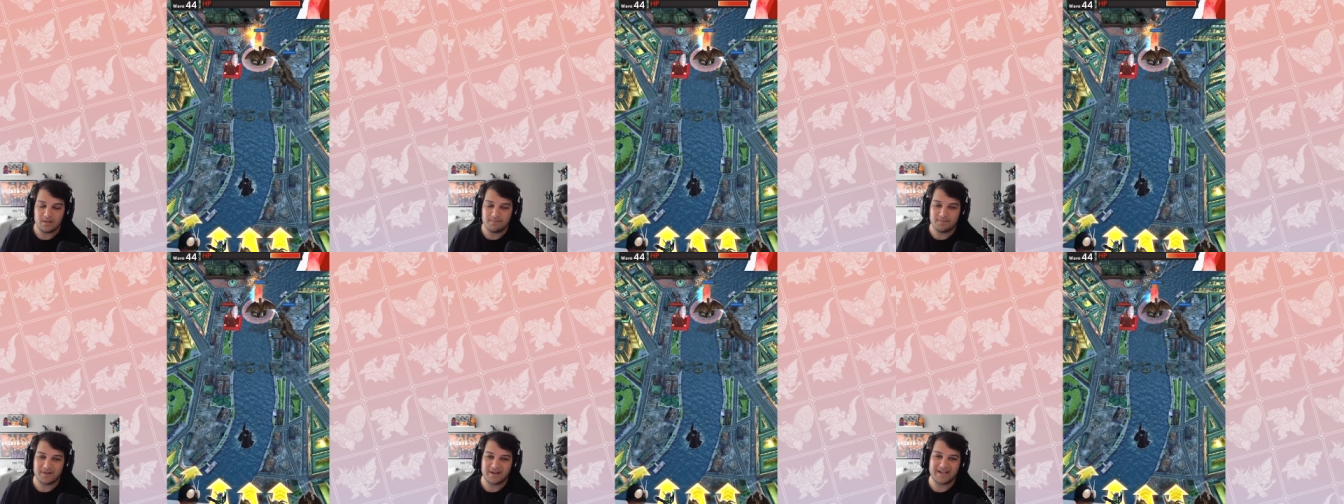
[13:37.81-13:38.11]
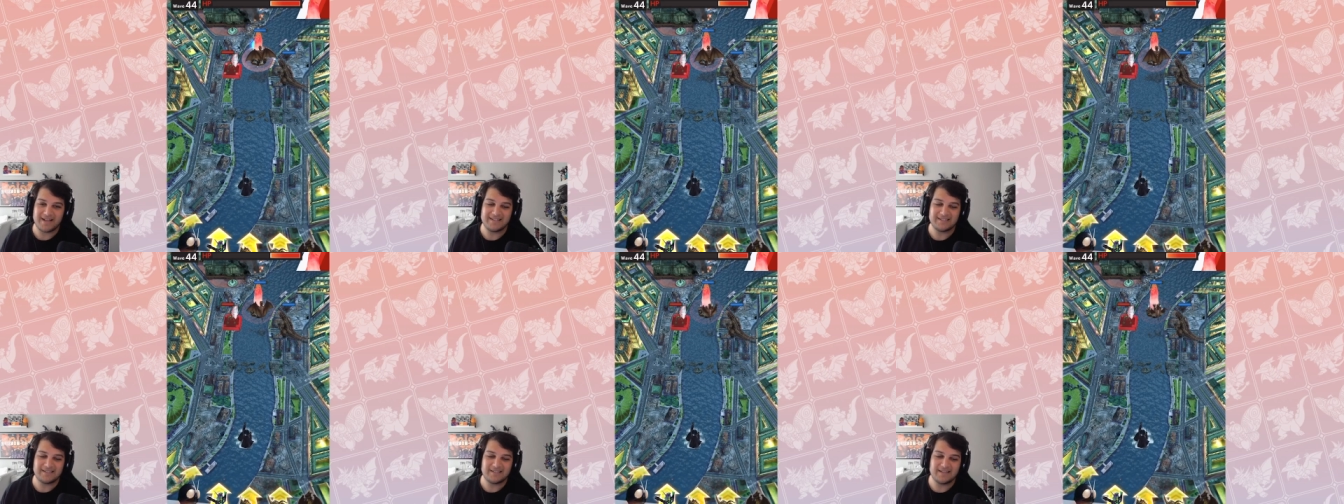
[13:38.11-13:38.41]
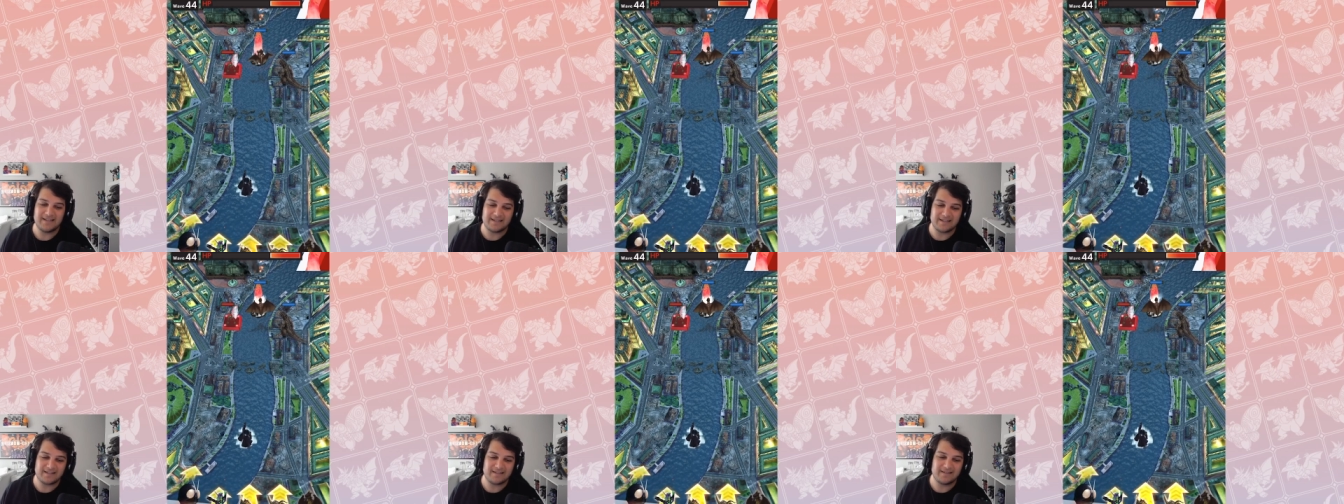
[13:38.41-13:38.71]
but I guess at
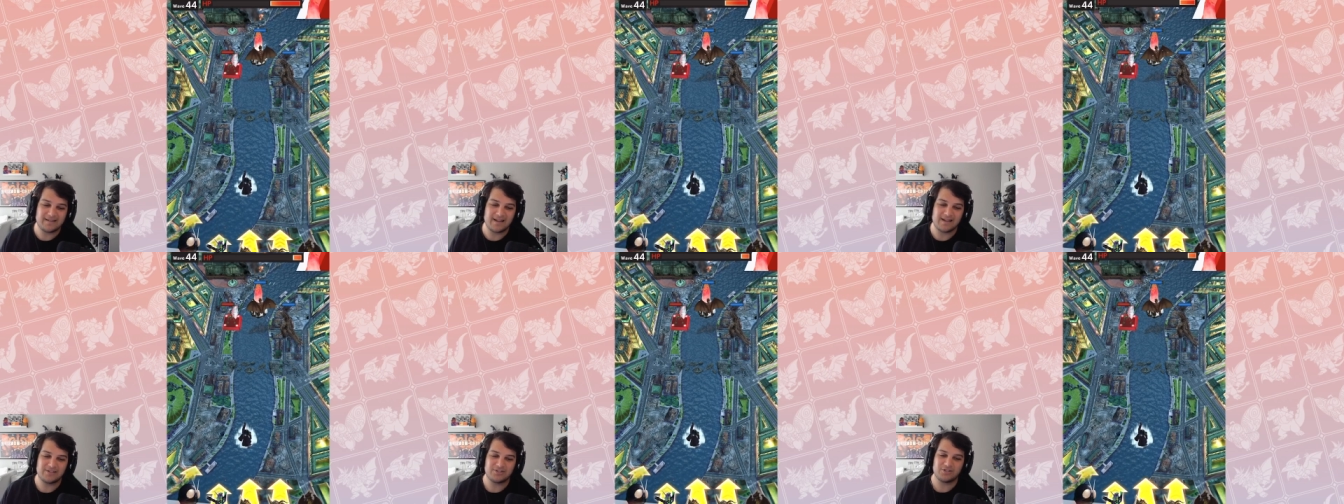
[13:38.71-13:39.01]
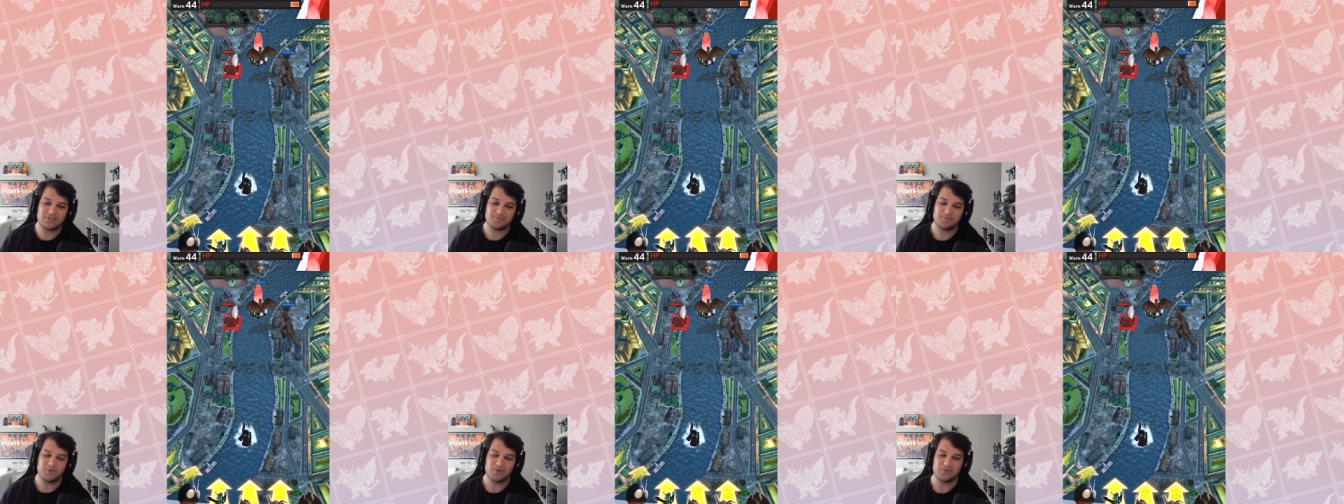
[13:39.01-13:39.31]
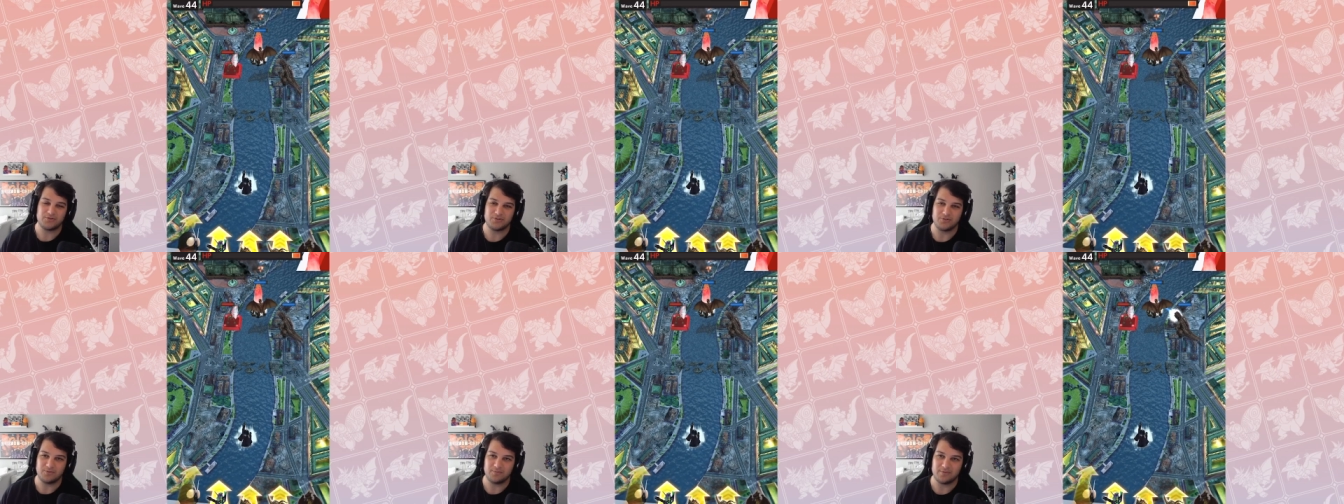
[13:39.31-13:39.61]
the end of the day, it's just
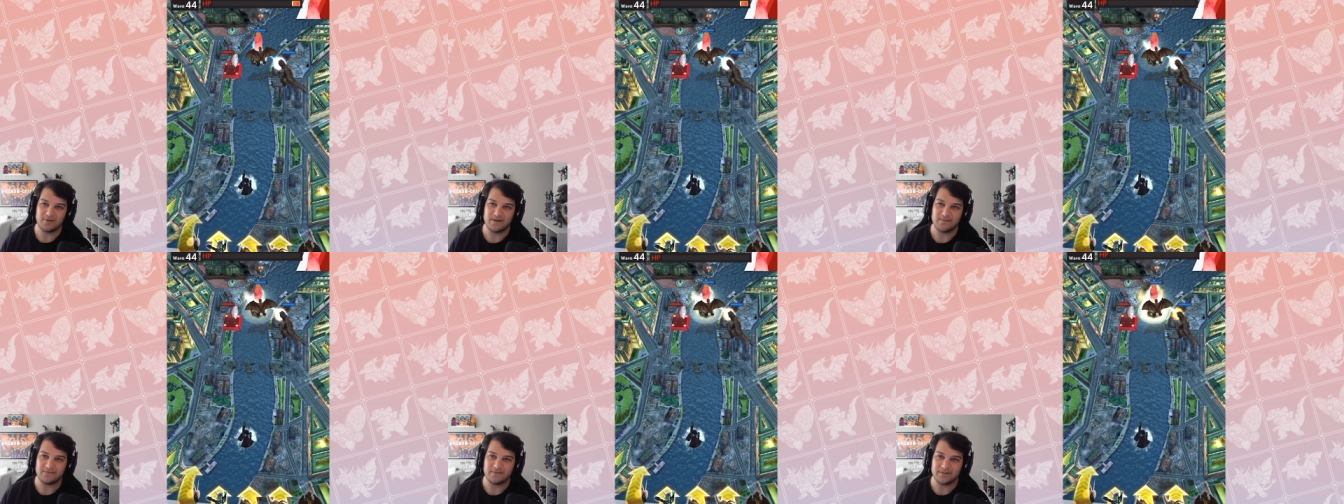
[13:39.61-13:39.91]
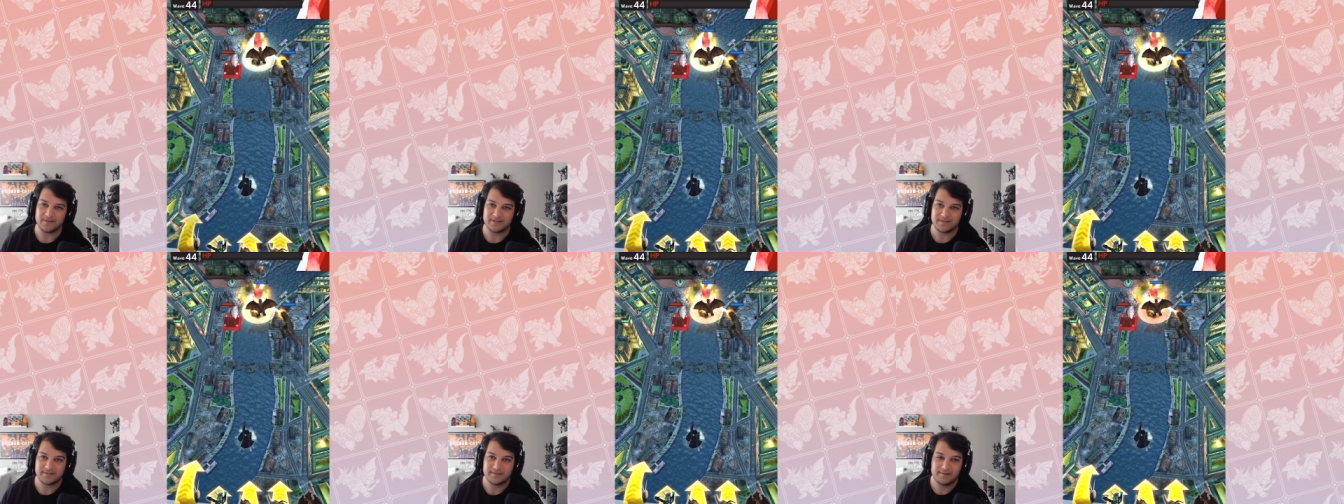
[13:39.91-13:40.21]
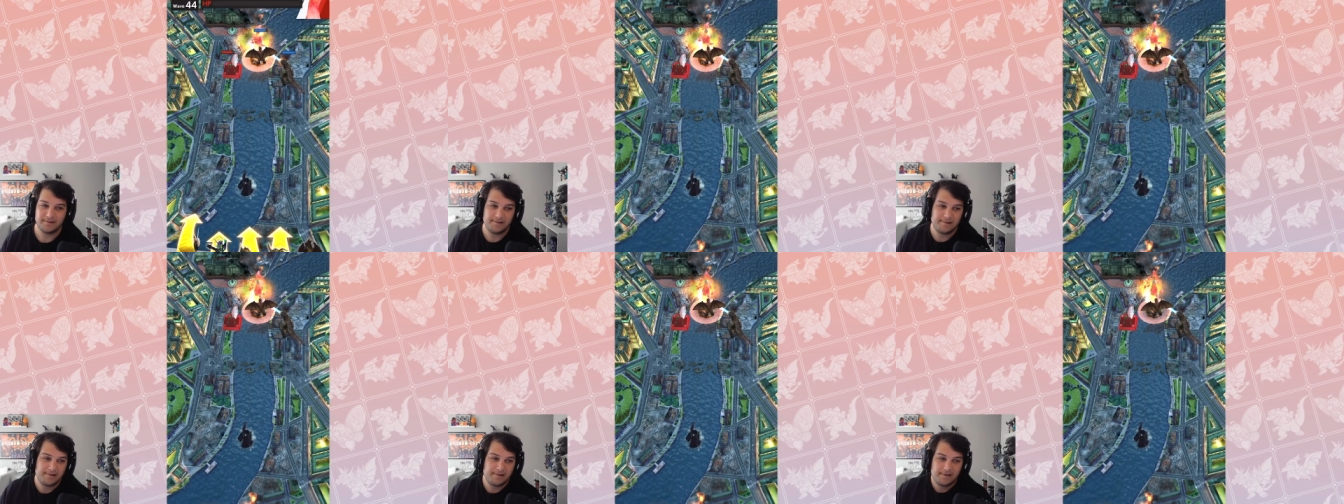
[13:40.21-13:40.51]
personal preference.
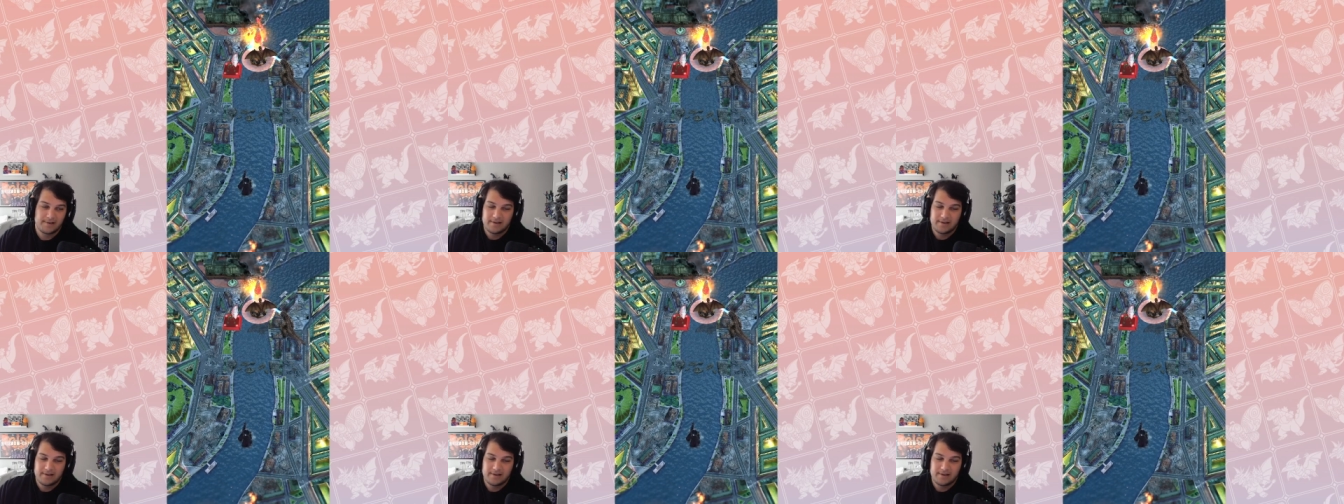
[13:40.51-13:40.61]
